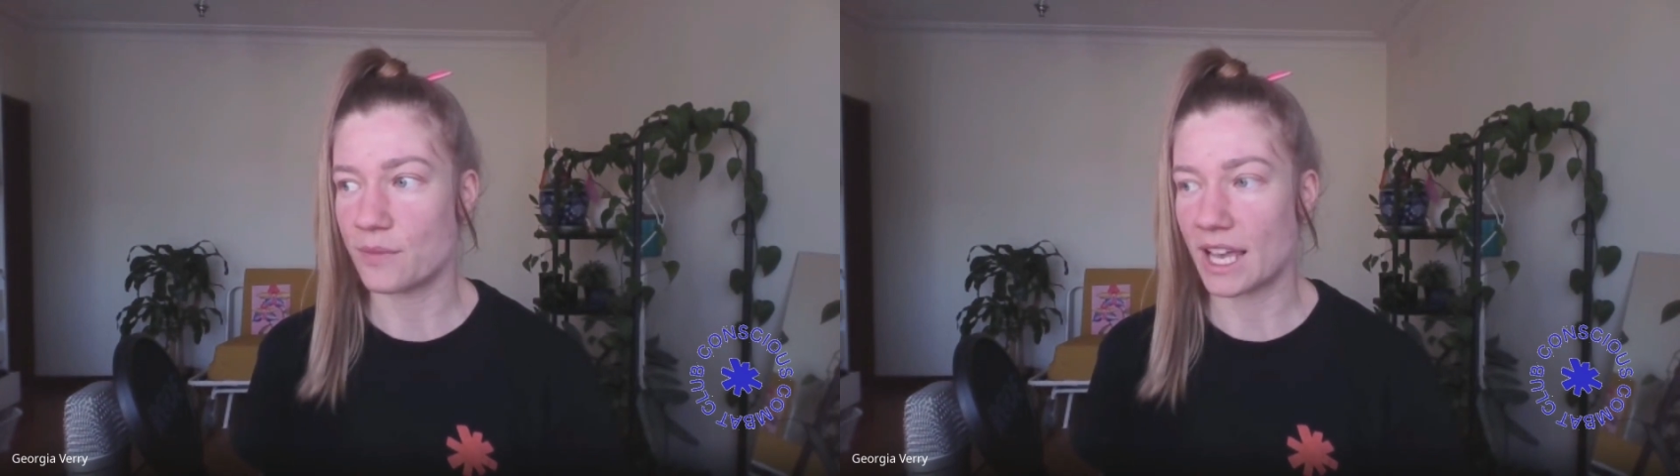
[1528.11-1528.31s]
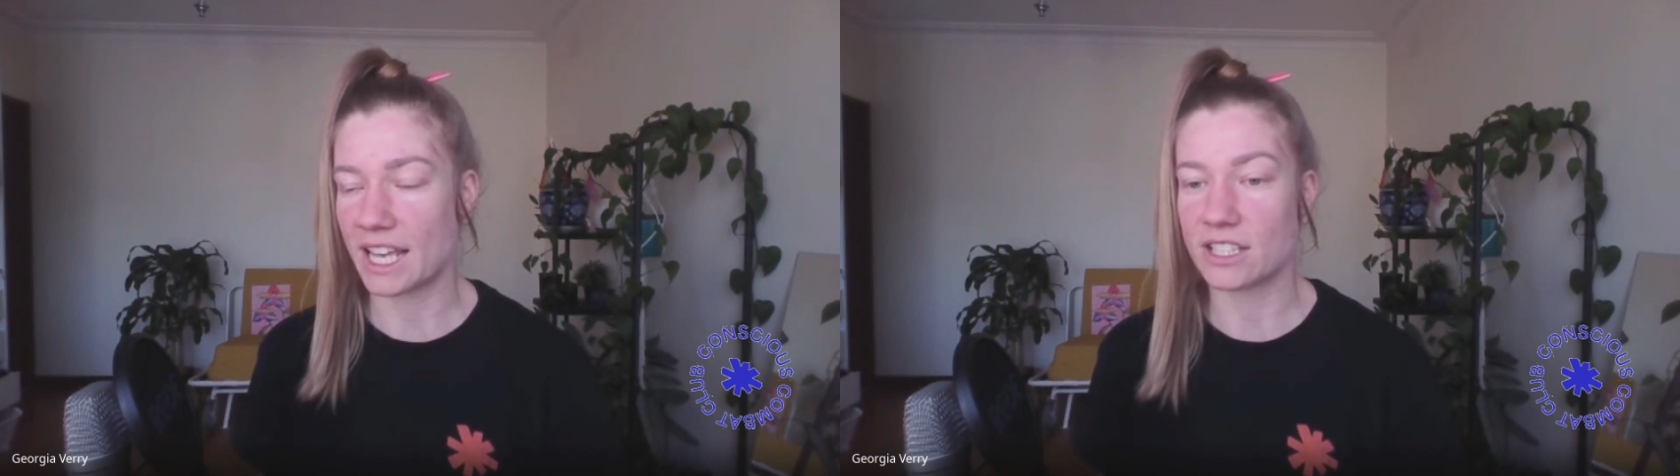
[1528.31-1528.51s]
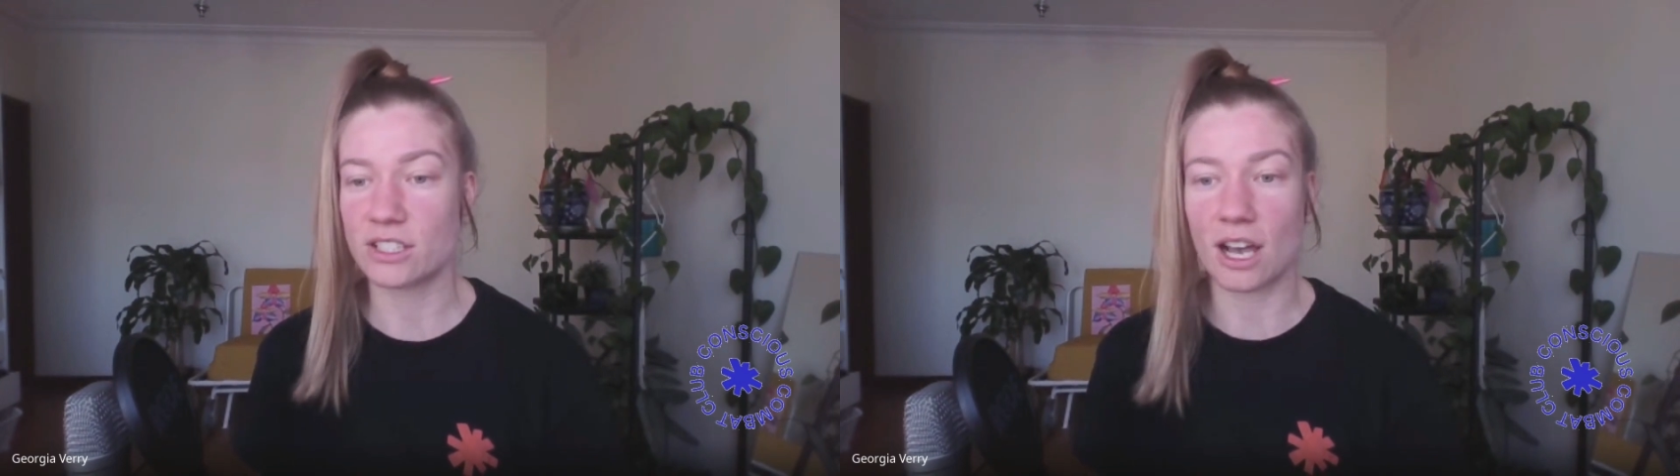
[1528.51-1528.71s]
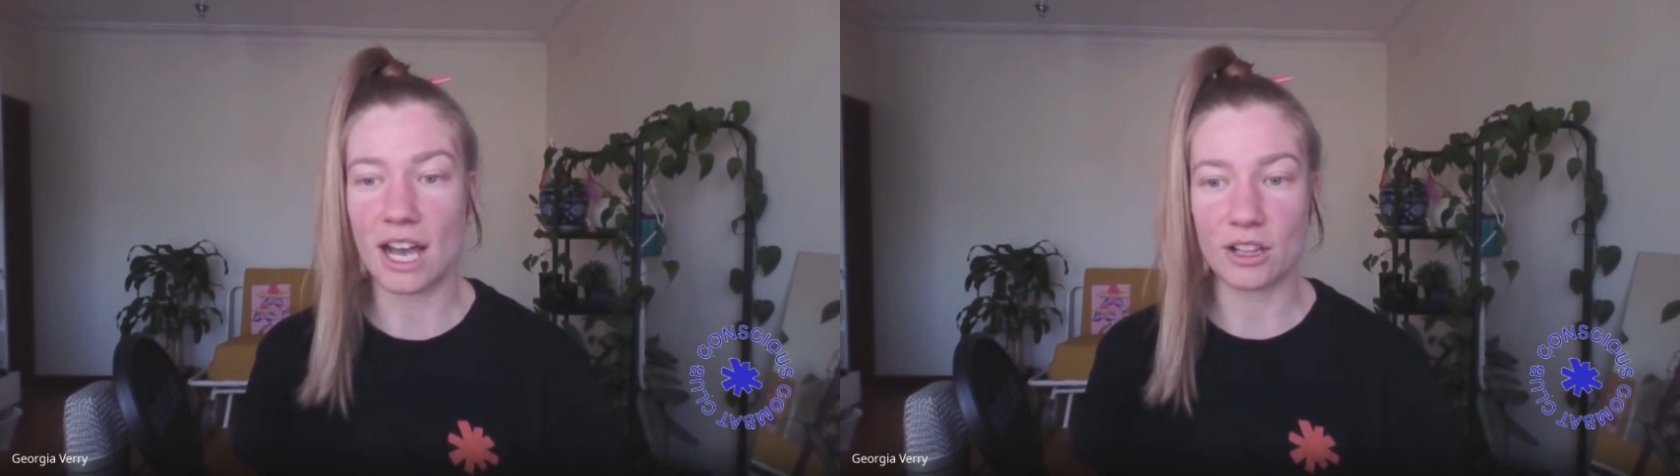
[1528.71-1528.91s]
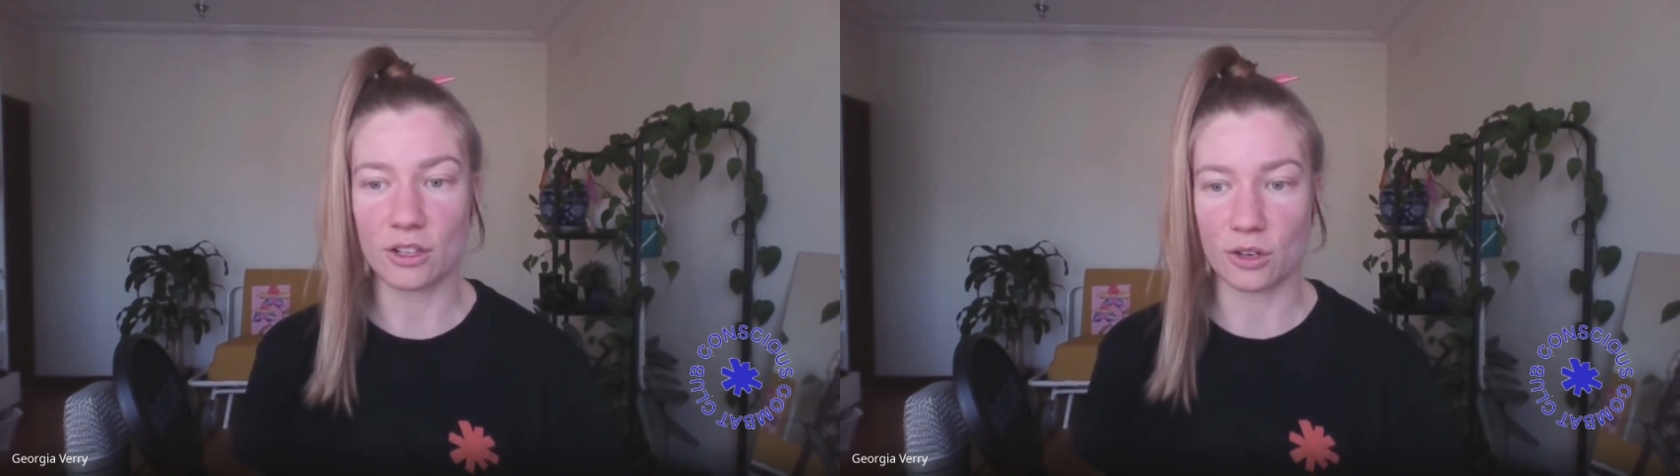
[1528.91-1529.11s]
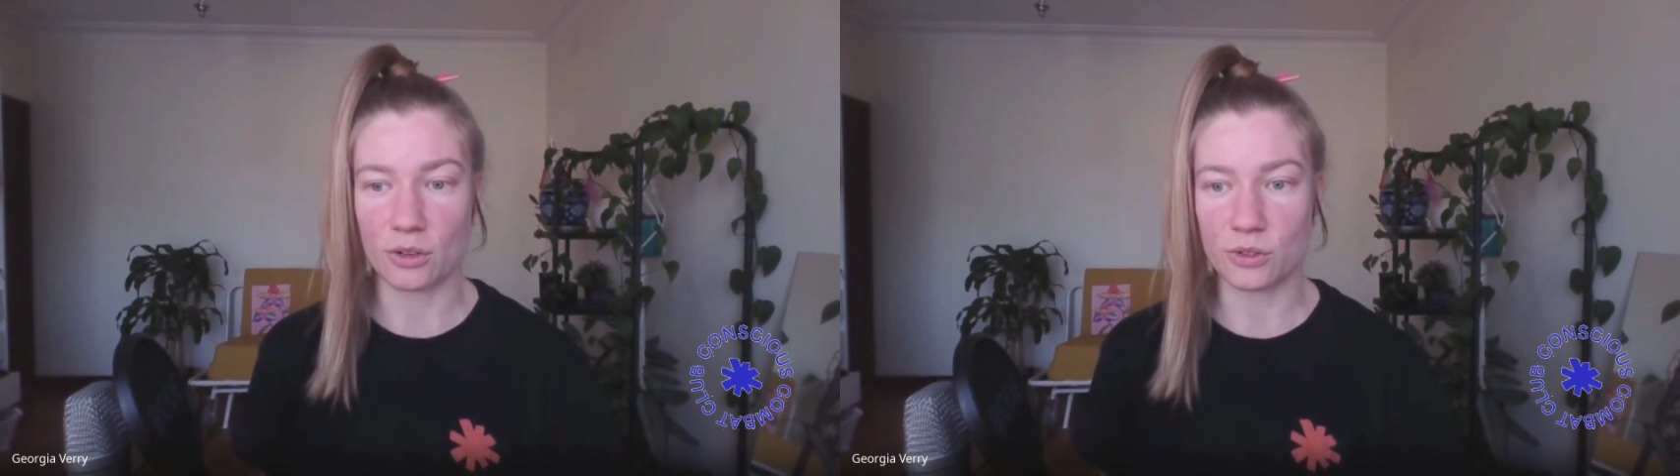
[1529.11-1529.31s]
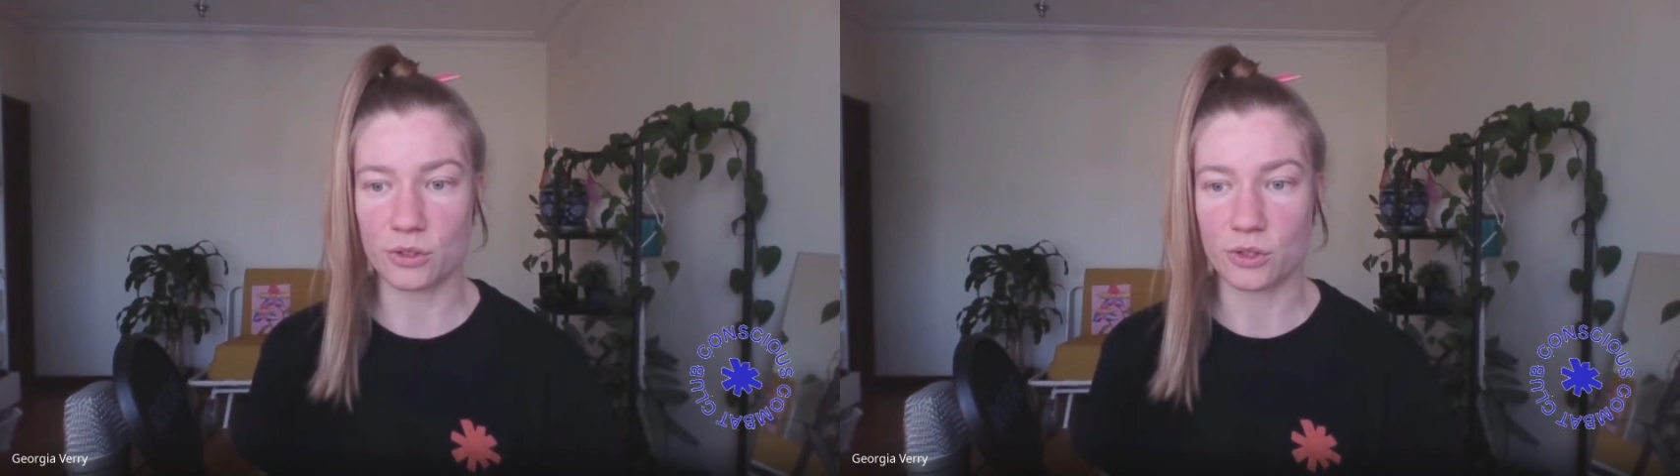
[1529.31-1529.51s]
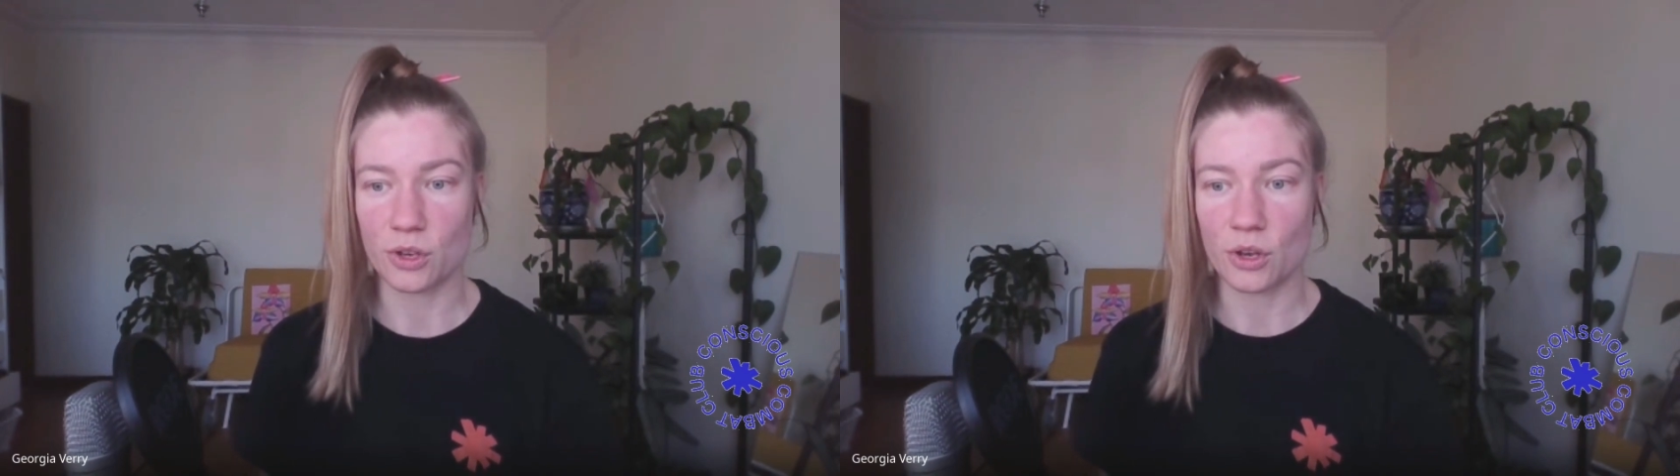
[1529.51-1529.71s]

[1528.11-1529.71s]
i guess silos